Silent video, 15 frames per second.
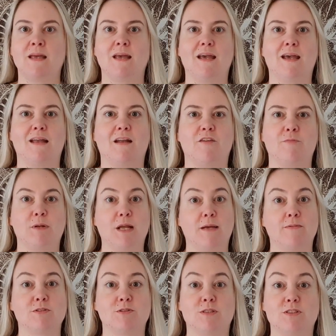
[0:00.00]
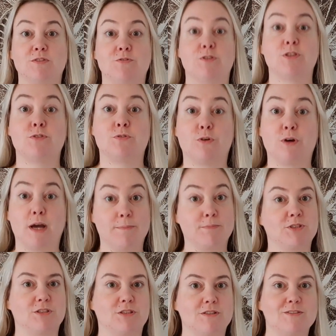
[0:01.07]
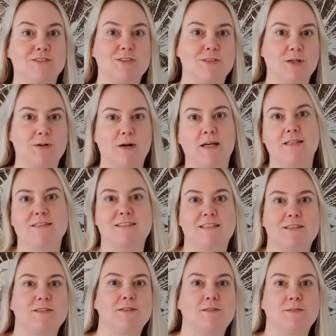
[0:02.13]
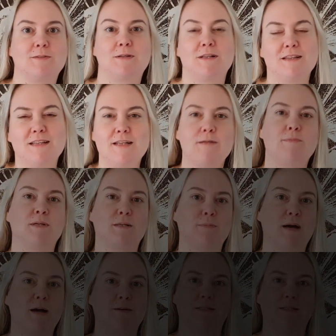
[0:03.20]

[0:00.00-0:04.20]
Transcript: and I've been able to watch the first 4 episodes, so I can tell you a little bit about